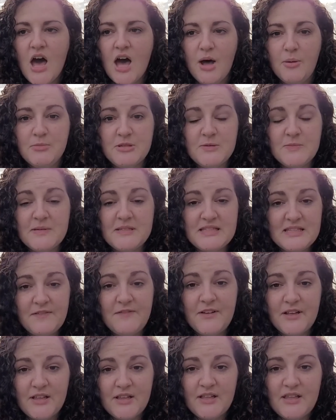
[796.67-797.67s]

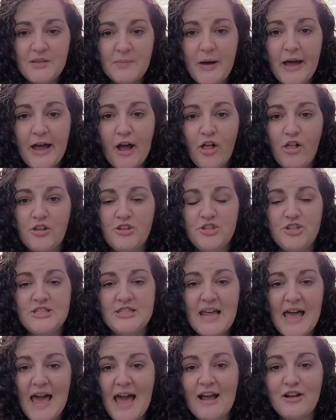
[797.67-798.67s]
Specifically, the biologist
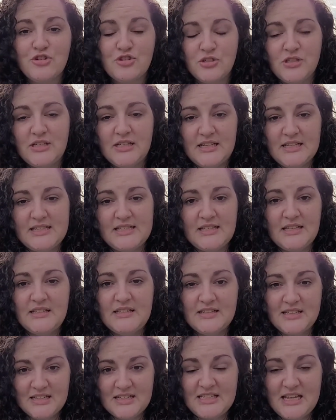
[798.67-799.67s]
actually gets
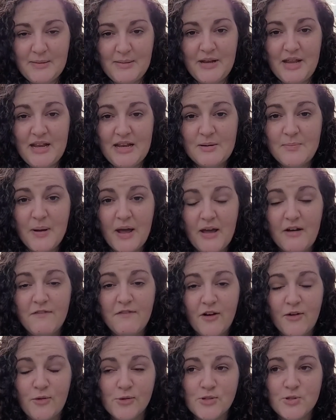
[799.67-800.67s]
contaminated by a
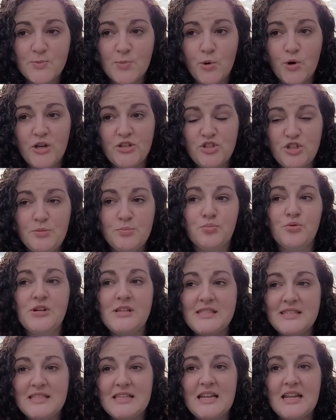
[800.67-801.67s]
fungal spore. She
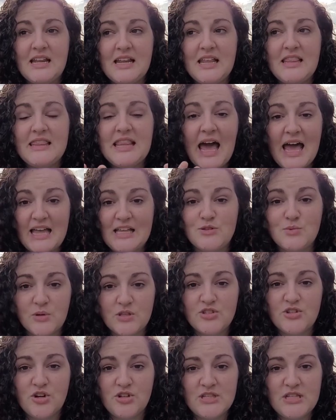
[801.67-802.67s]
breathes it in, and that is what
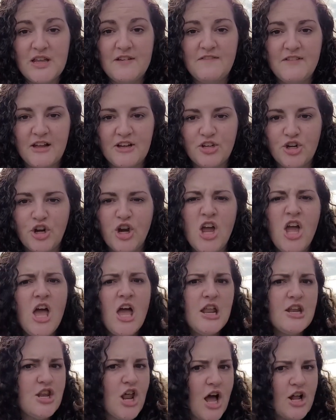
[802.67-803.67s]
starts to affect her.
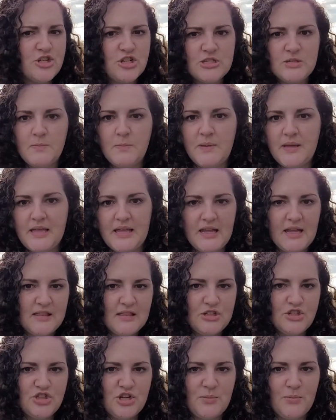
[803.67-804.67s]
Not just being in the
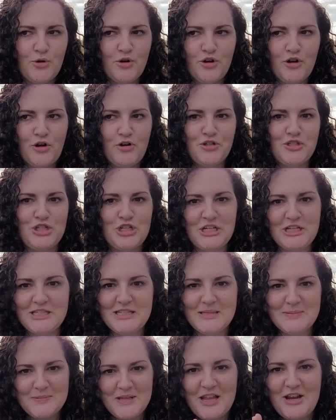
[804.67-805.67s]
shimmer and her
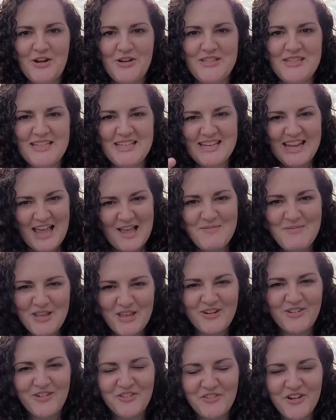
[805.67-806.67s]
genes and her DNA being
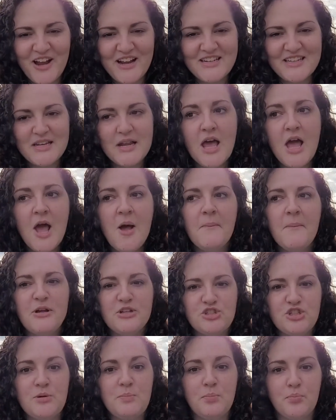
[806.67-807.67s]
refracted, but
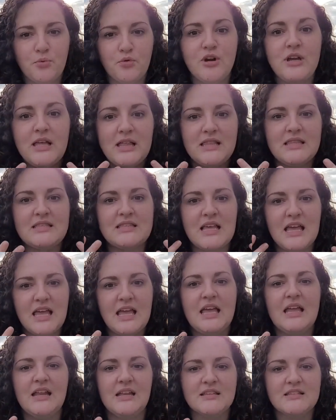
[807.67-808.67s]
she breathes
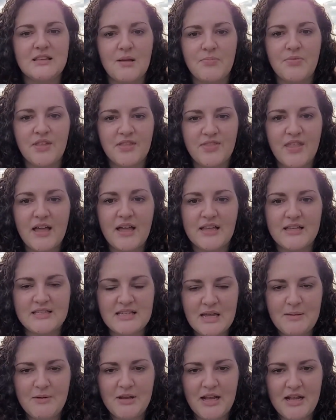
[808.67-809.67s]
in something that
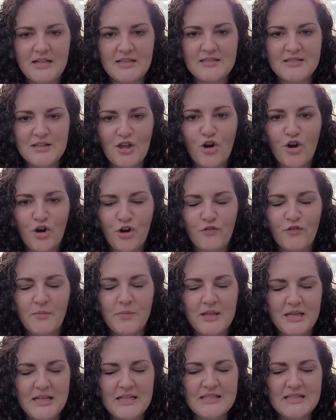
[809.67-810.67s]
contaminates her from
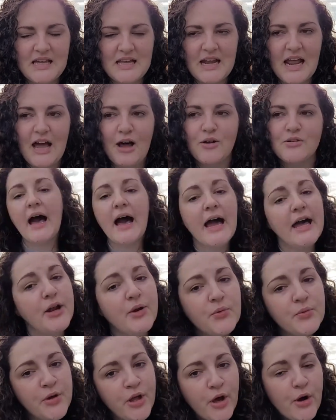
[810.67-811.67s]
the inside out. I
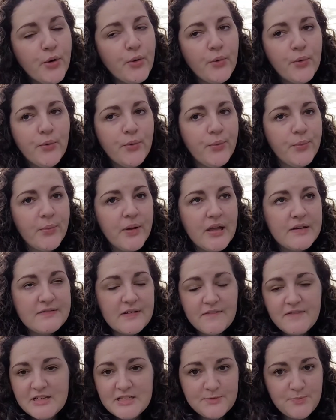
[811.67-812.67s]
don't know if
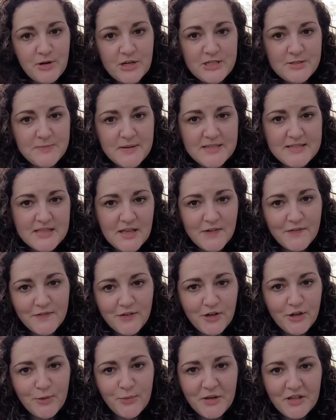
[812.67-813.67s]
I've expressed myself
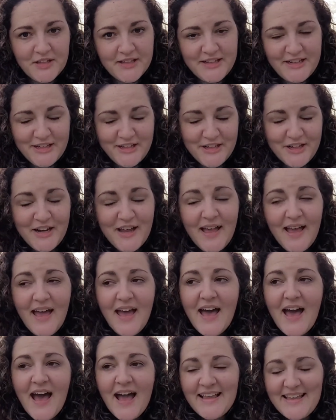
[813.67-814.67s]
very well here.
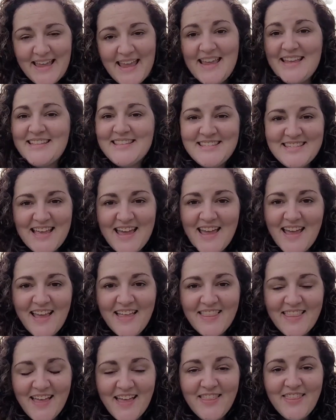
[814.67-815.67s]
I can say
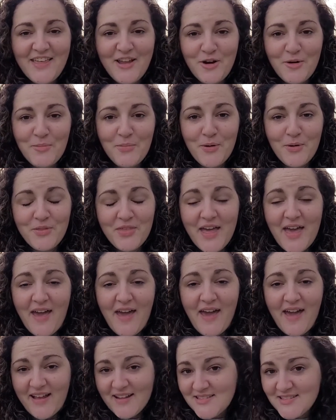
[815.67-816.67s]
that they're both
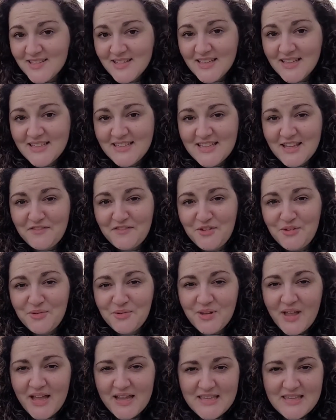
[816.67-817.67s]
excellent if you
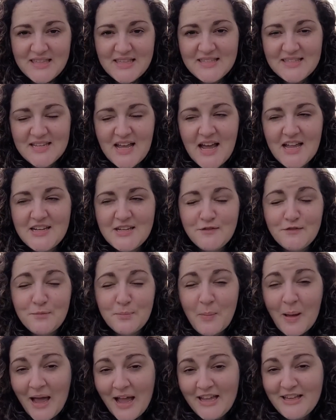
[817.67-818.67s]
like this kind of
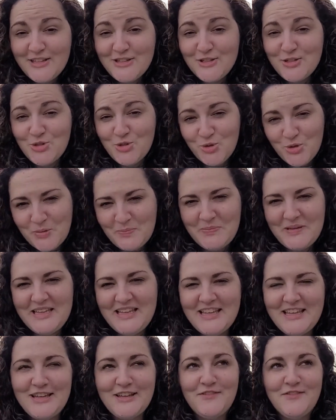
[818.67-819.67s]

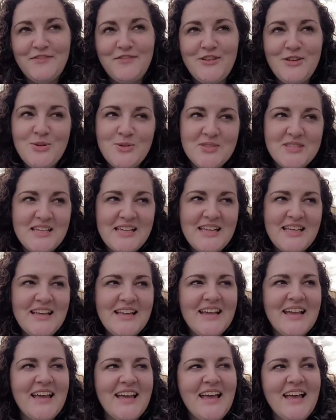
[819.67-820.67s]
mind-trippy, confusing